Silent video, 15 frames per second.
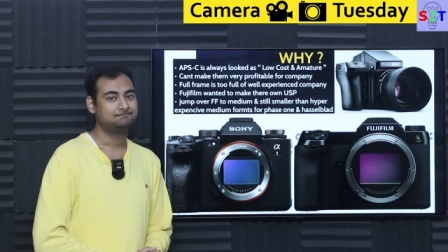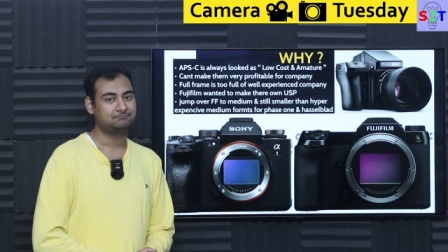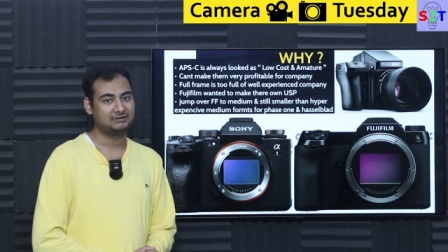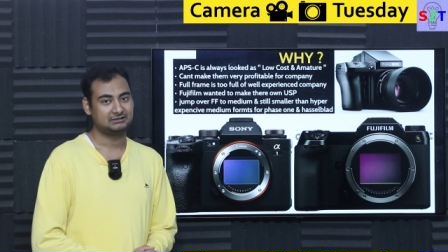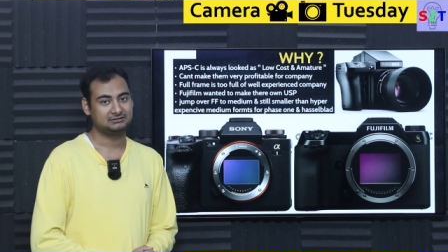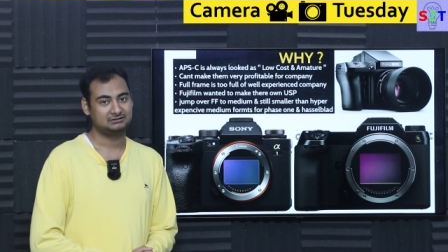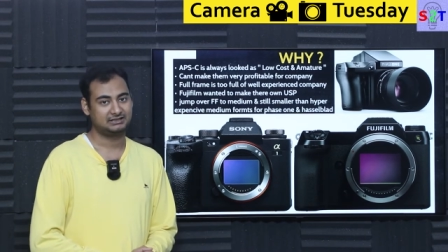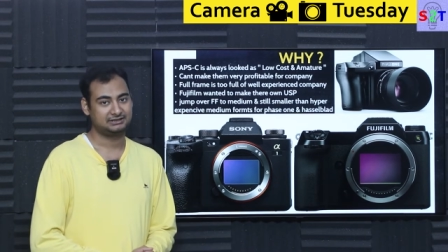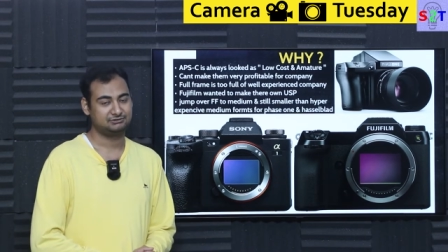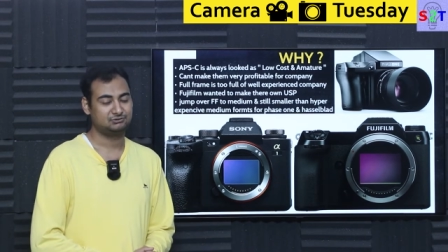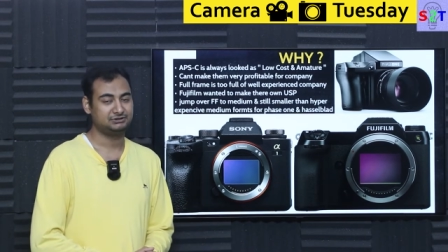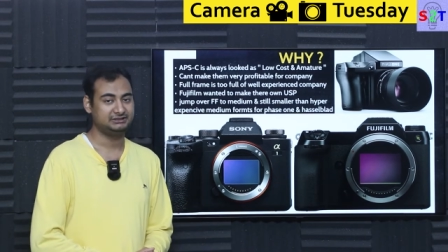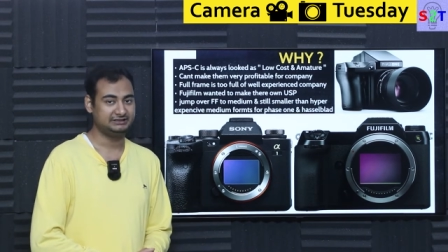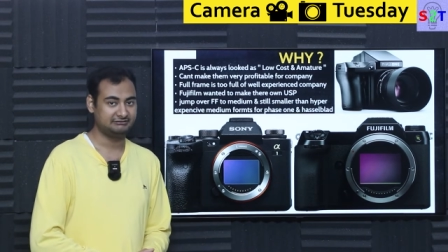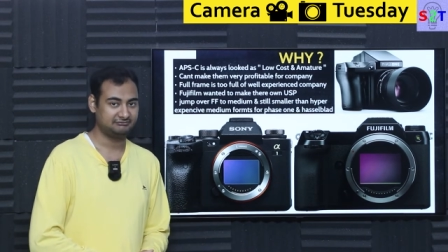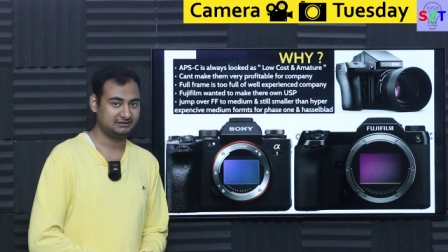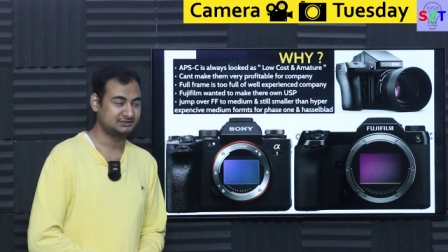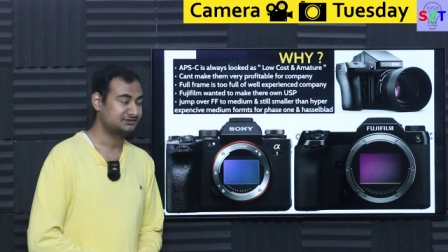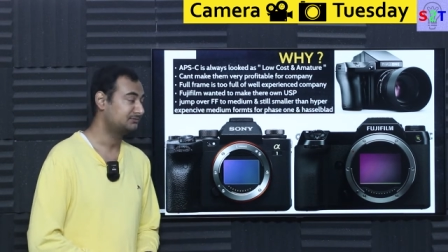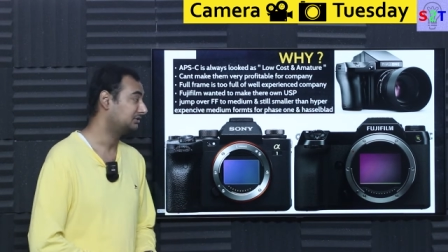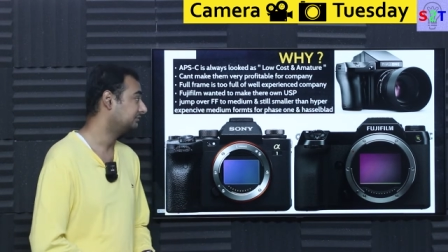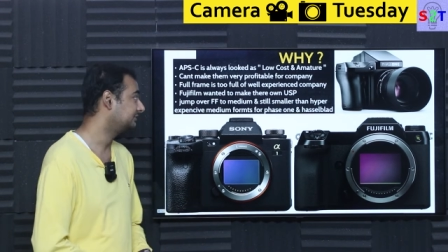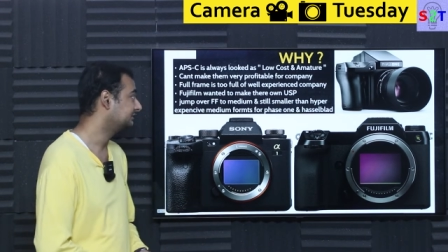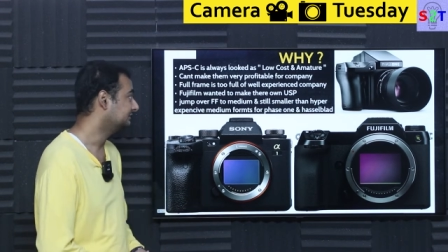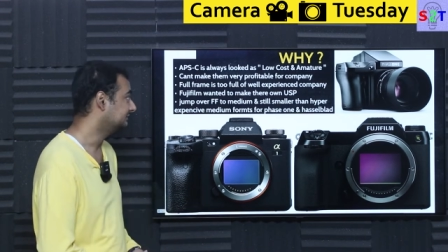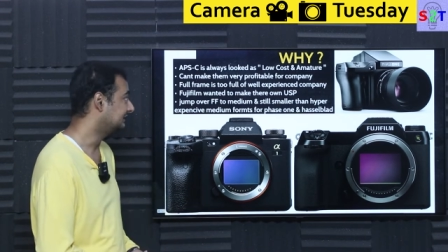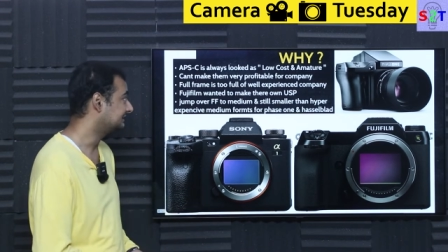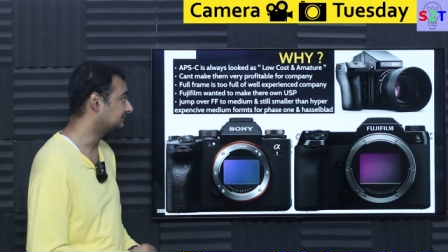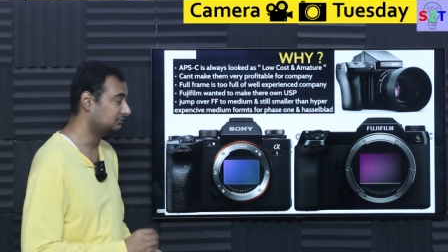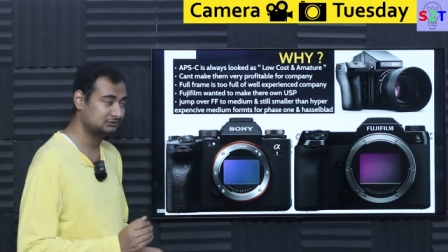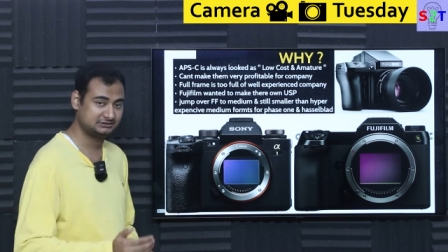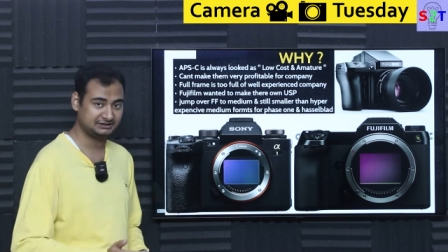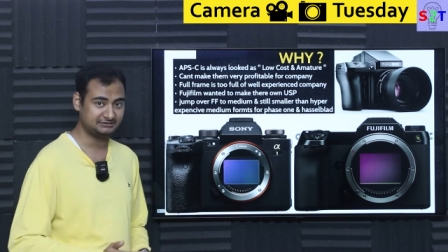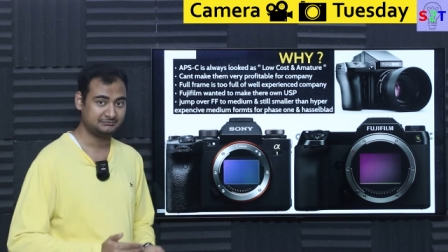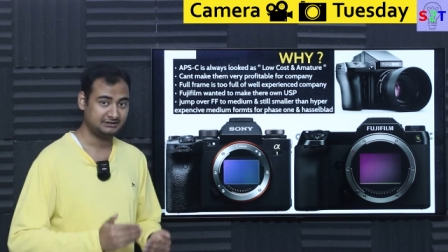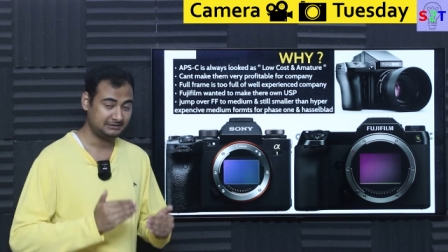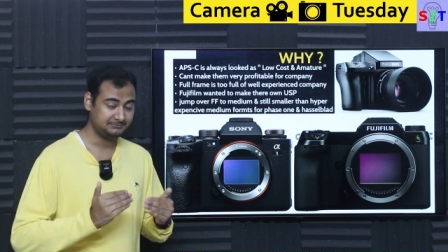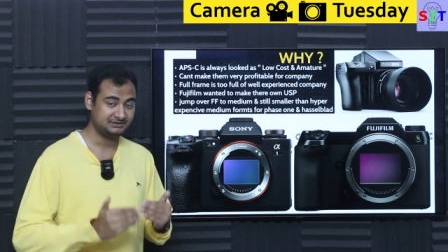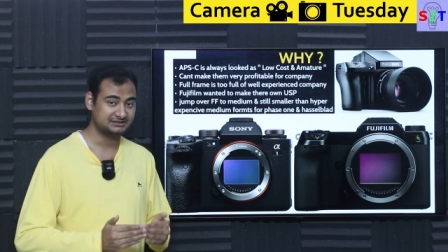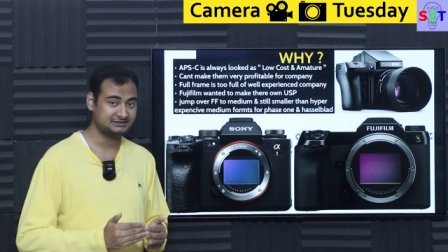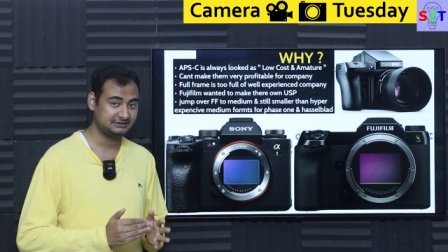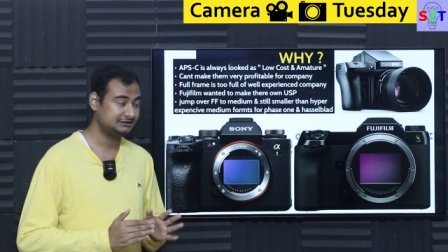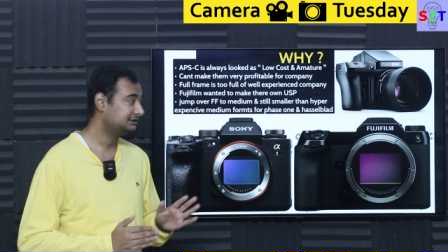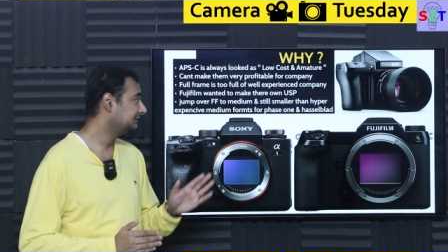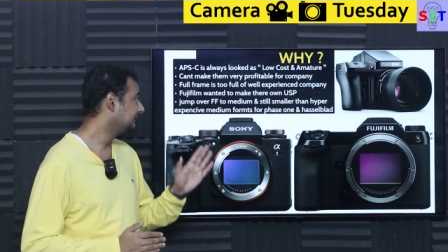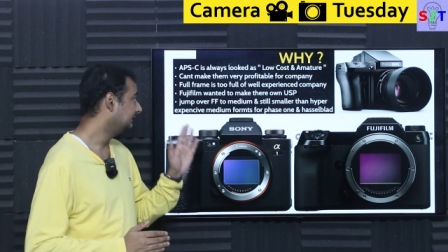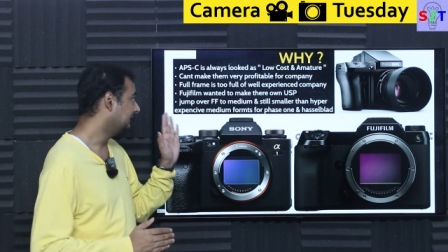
uh, like you know ef lens mount that's the whole thing apsc